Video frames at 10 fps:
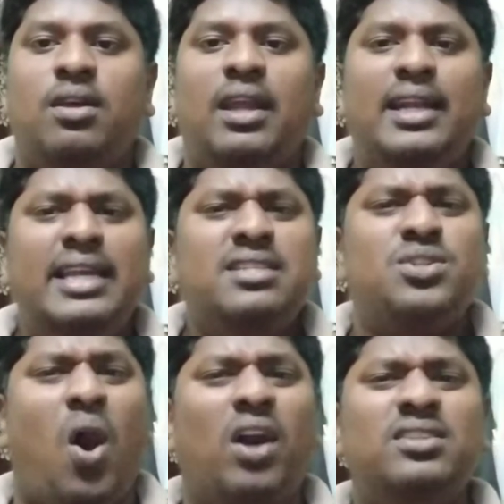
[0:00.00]
It is
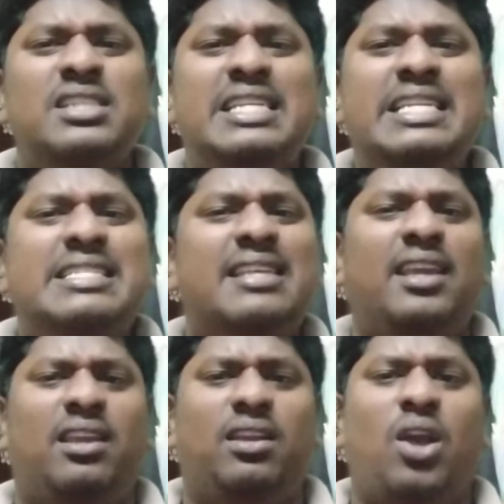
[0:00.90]
not an
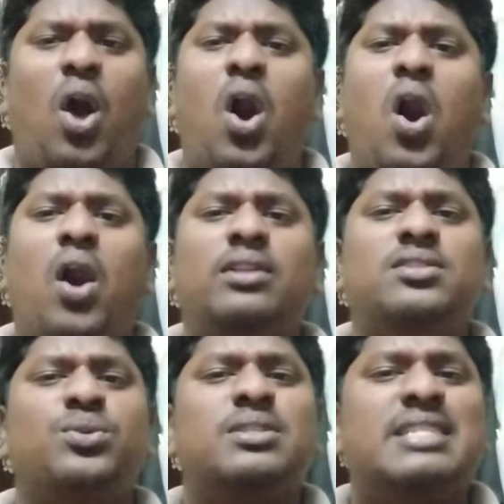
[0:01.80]
easy or
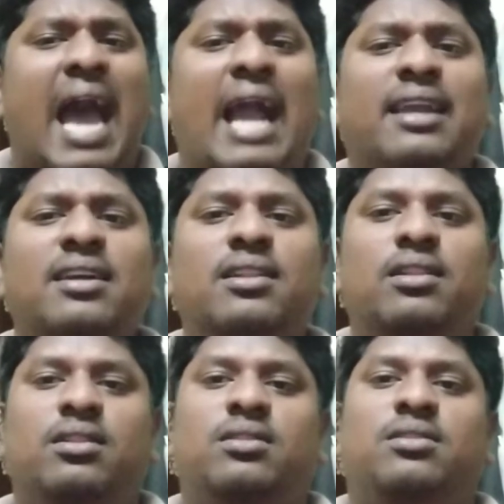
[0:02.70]
to
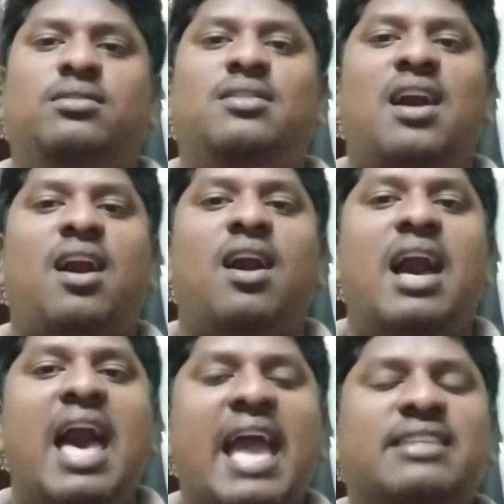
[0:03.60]
tackle the
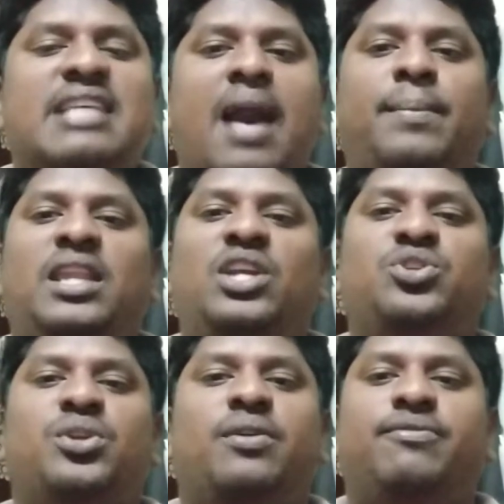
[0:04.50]

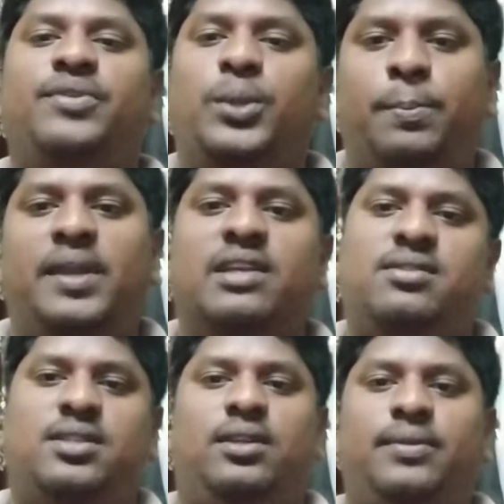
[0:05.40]
examination of
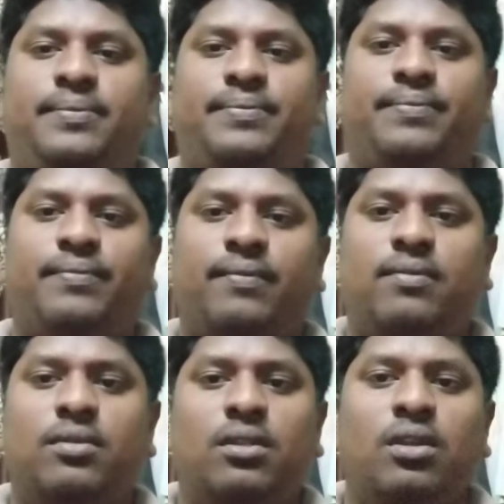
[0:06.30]
UPSC.
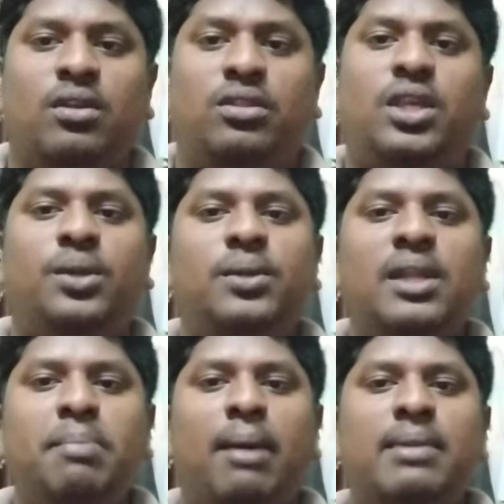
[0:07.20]
The
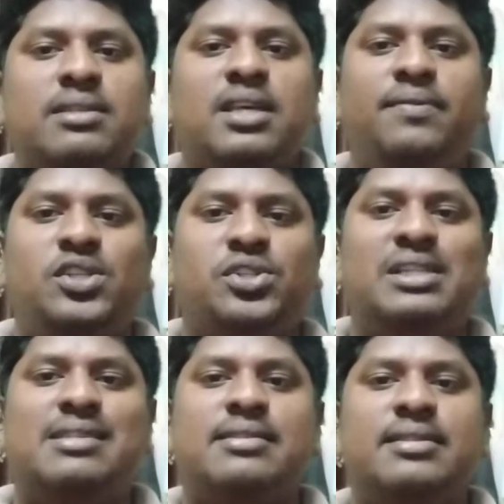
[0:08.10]
Union Public Service
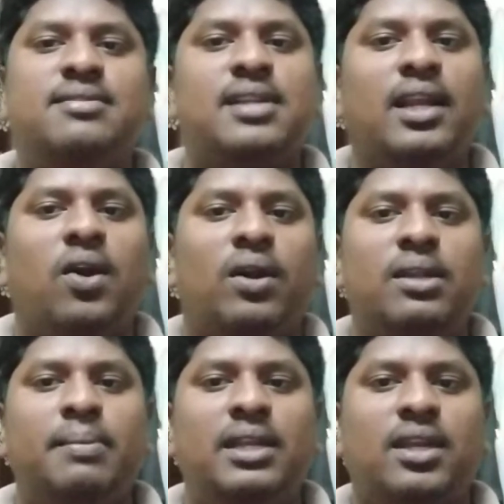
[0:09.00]
is a central
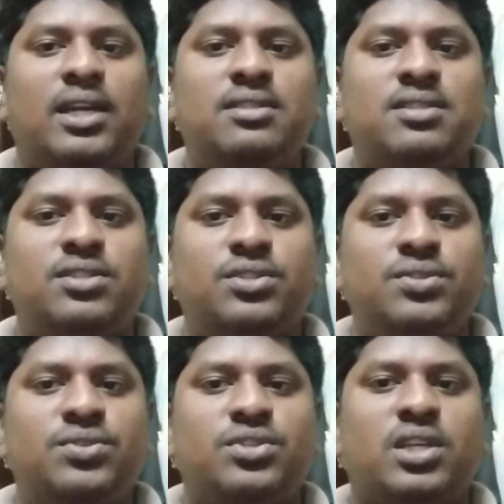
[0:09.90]
government
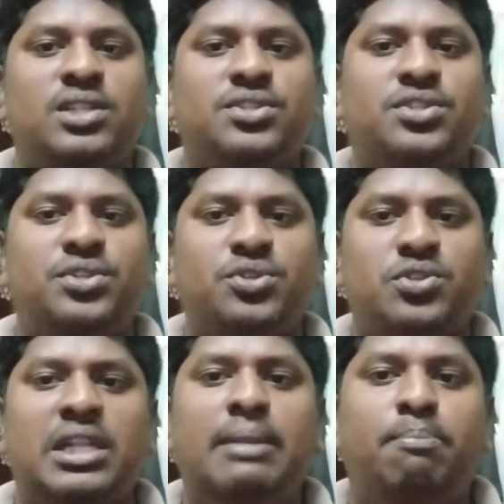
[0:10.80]

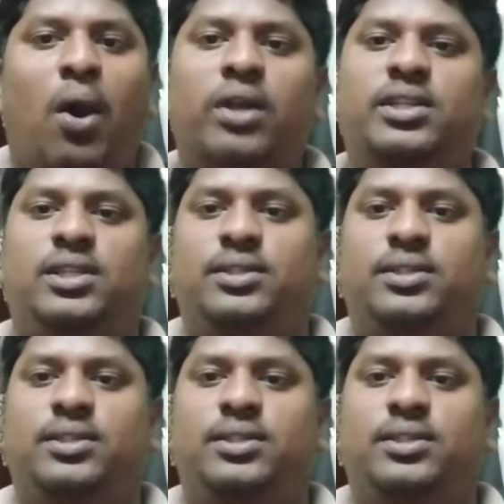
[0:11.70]
constitutional body